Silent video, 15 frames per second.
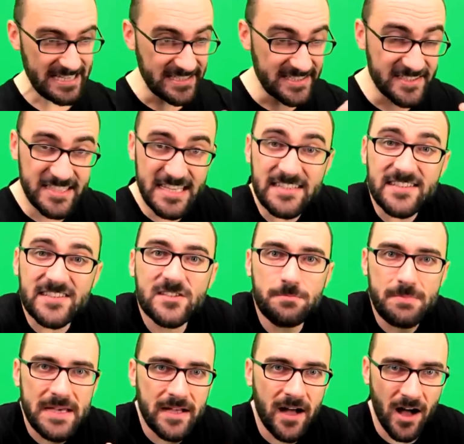exists
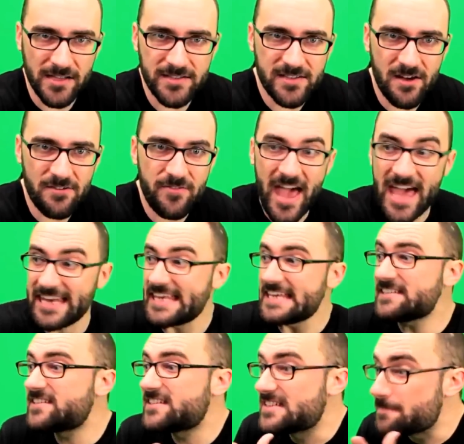because of and
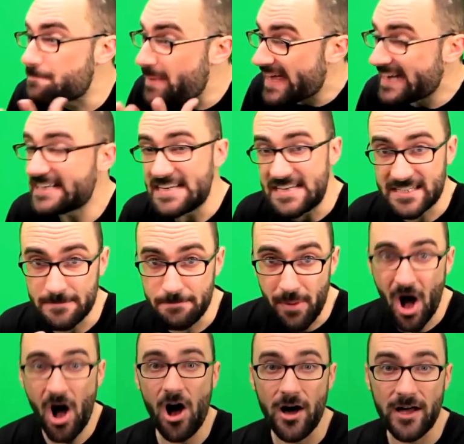is dependent
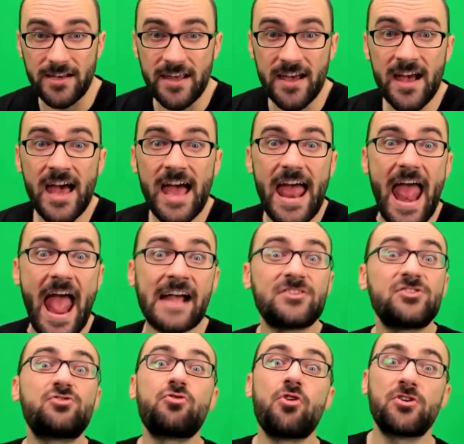upon
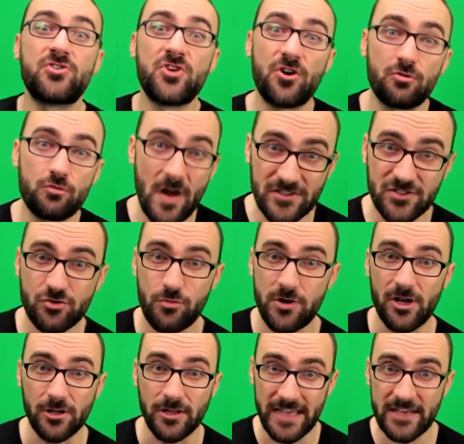
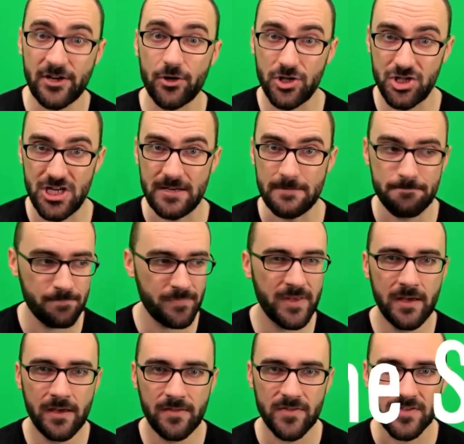extraterrestrial energy,
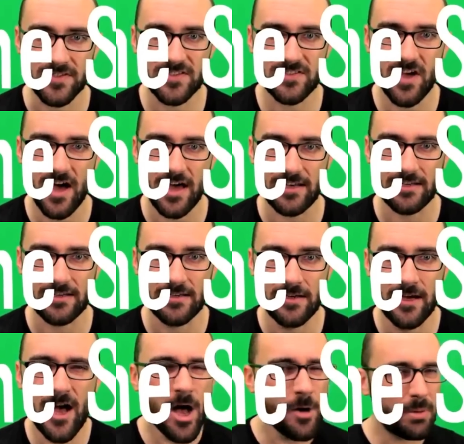the sun.
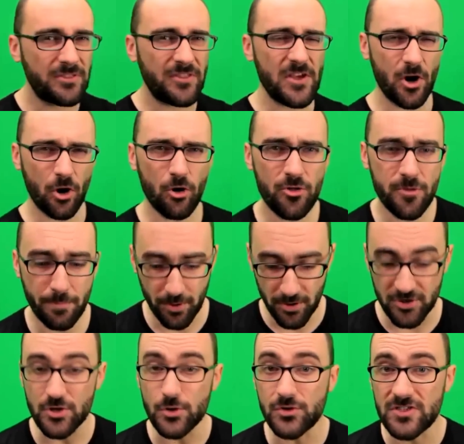But the Earth
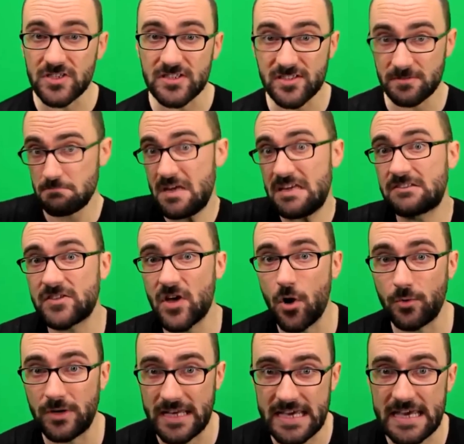produces its
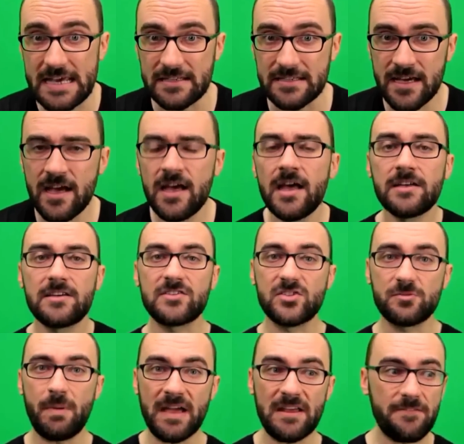own heat.
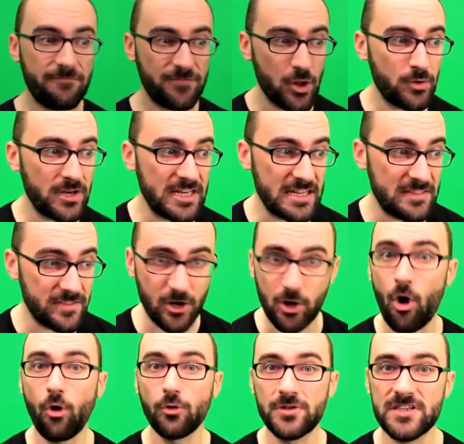Despite floating in the
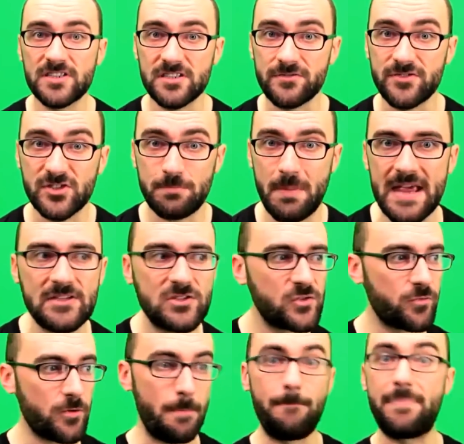coldness of space
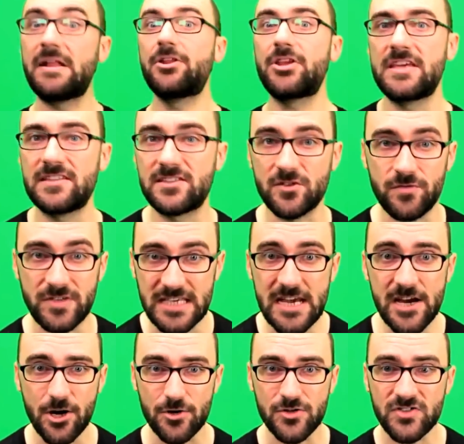for billions of
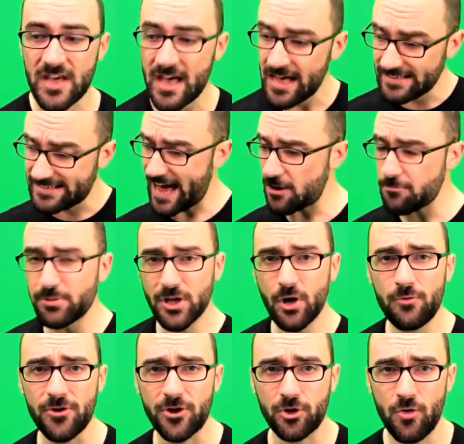years, down
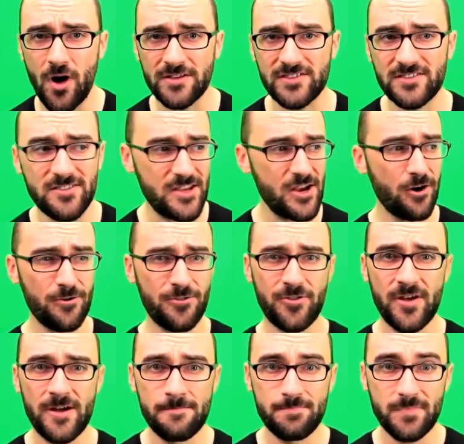below the crust, the
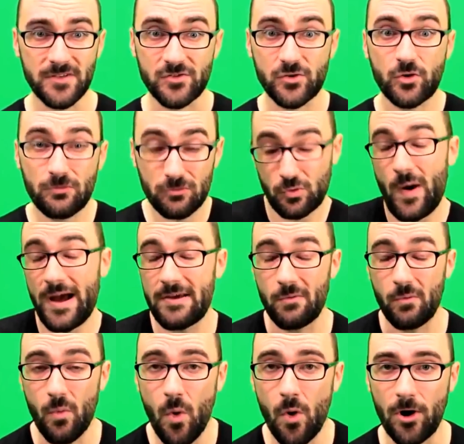Earth is quite
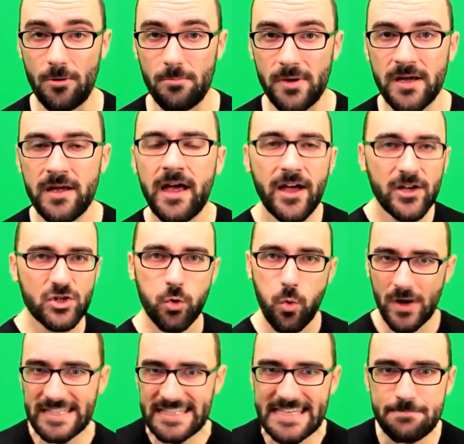warm.
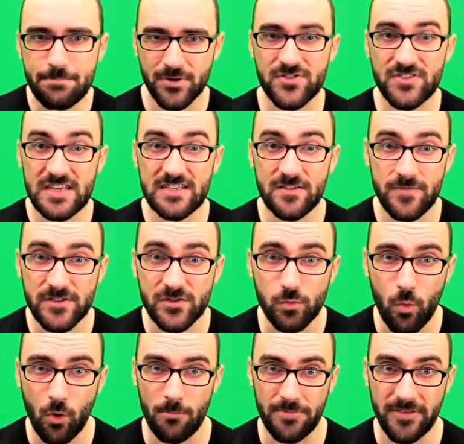20% of this
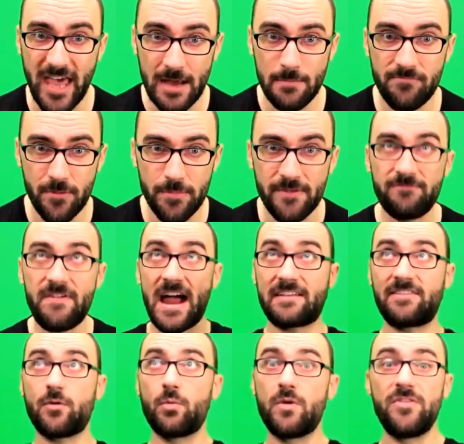warmth came from the
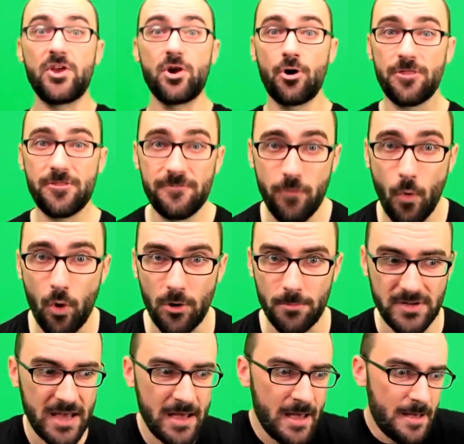fact that when the Earth
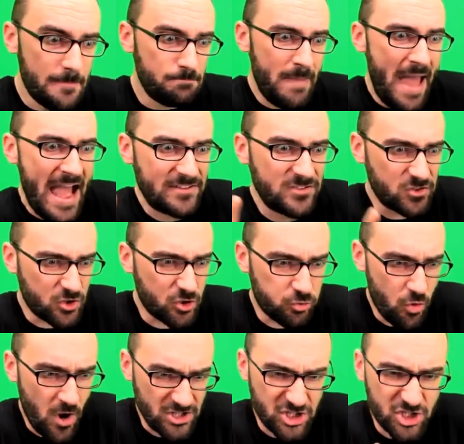formed, mass
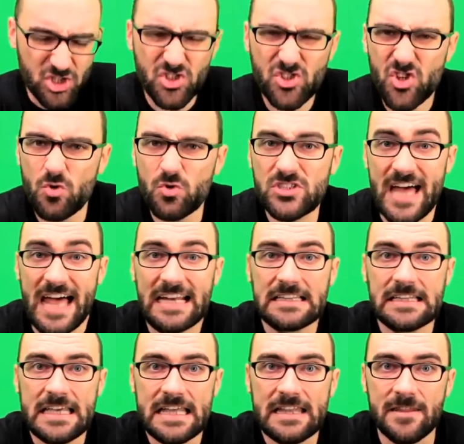crushed so
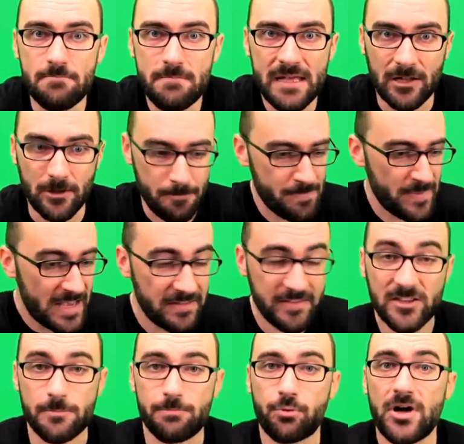tightly in the middle
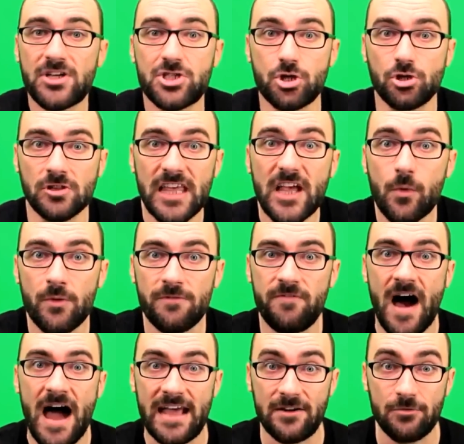that the pressure
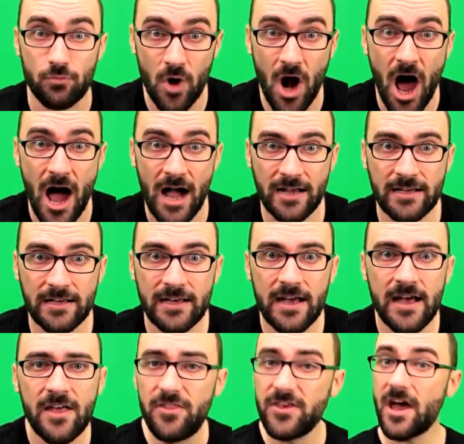liquefied rock.
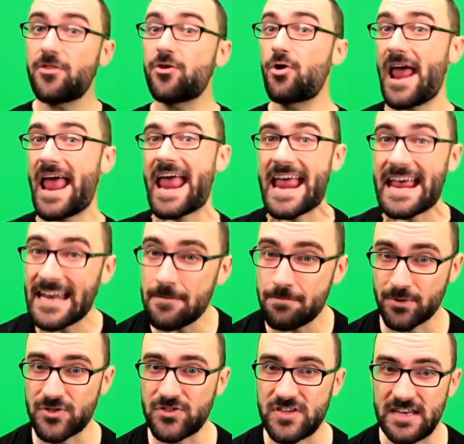The other
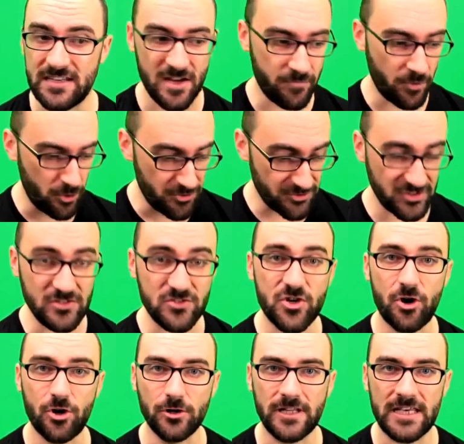80% of Earth's
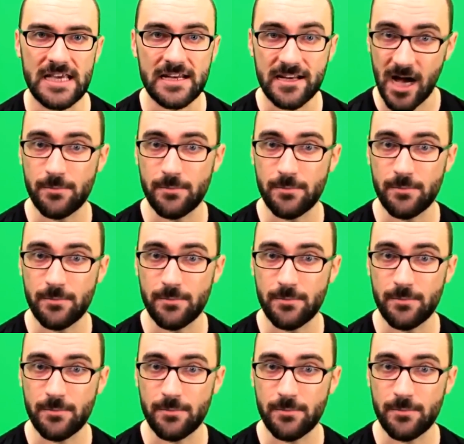internal heat